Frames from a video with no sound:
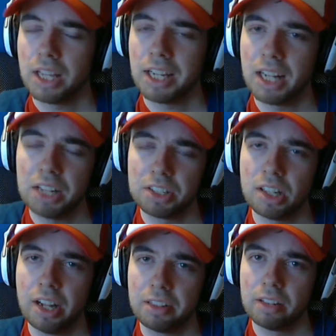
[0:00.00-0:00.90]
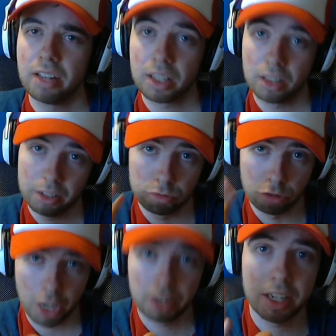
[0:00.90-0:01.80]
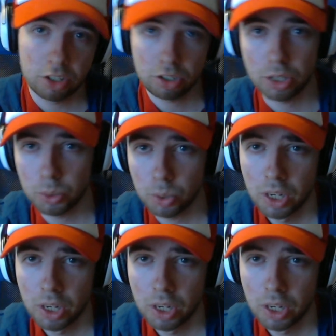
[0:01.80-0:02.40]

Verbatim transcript: and classes like that that can like run into you